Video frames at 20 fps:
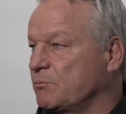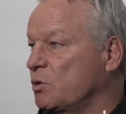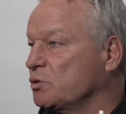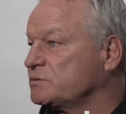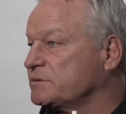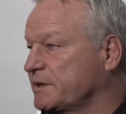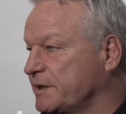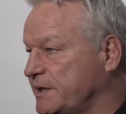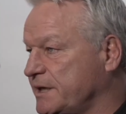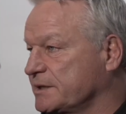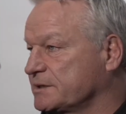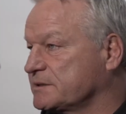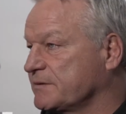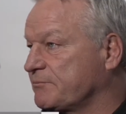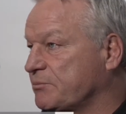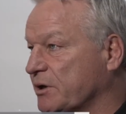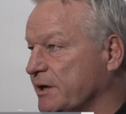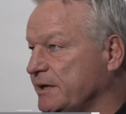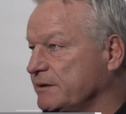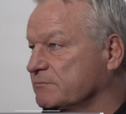most of the kids
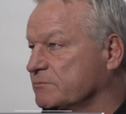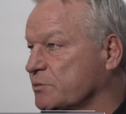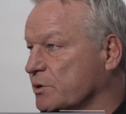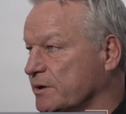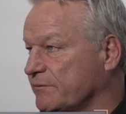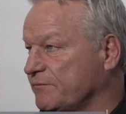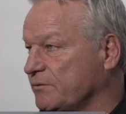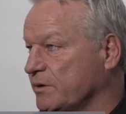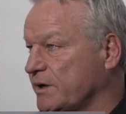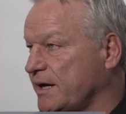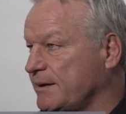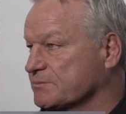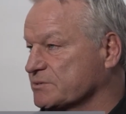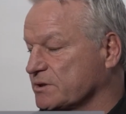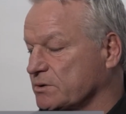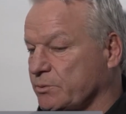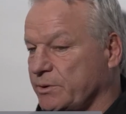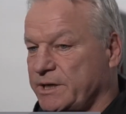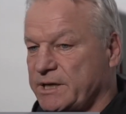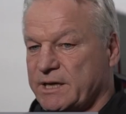that play quite a few games
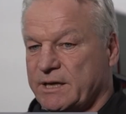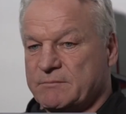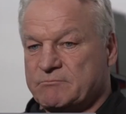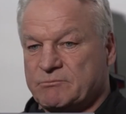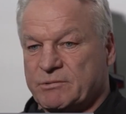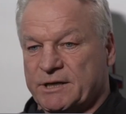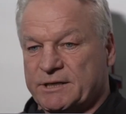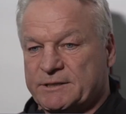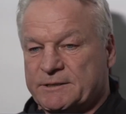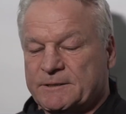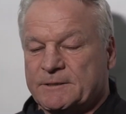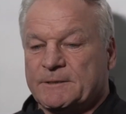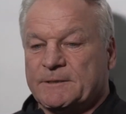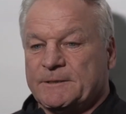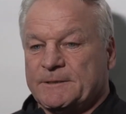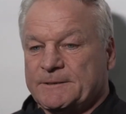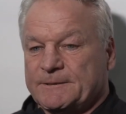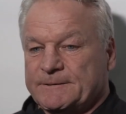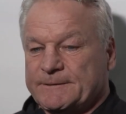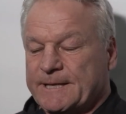on the weekend, but
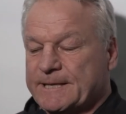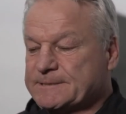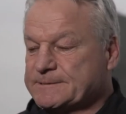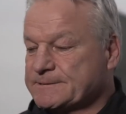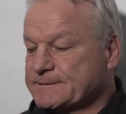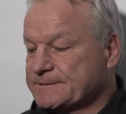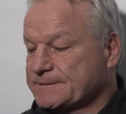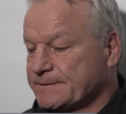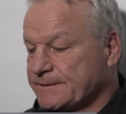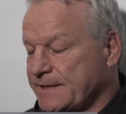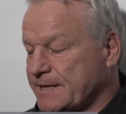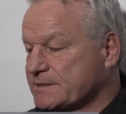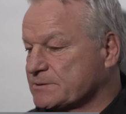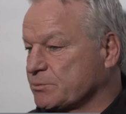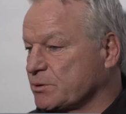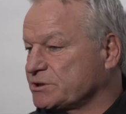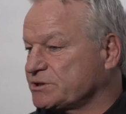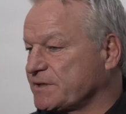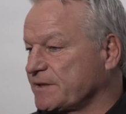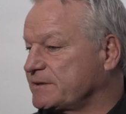that's
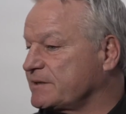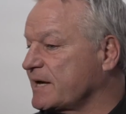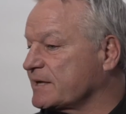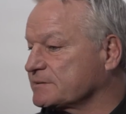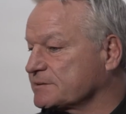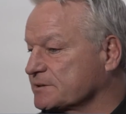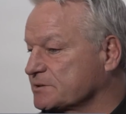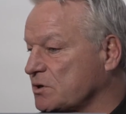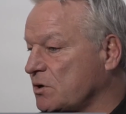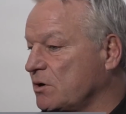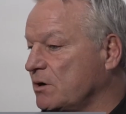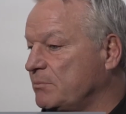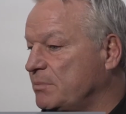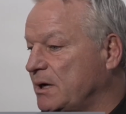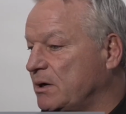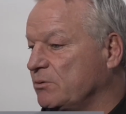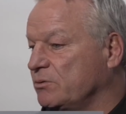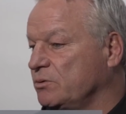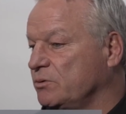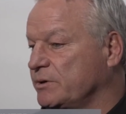what the test is all
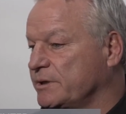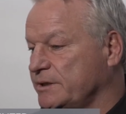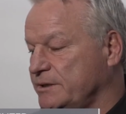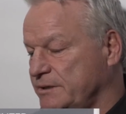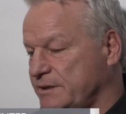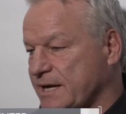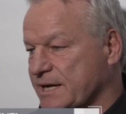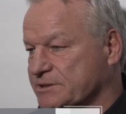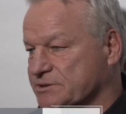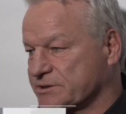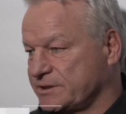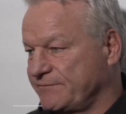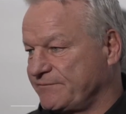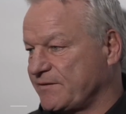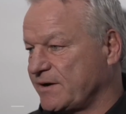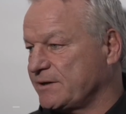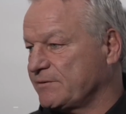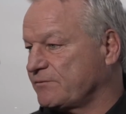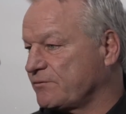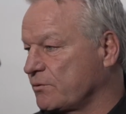about. Who can actually
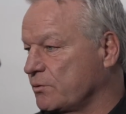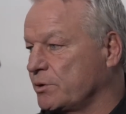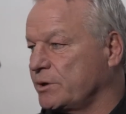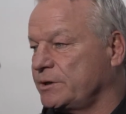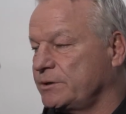fight through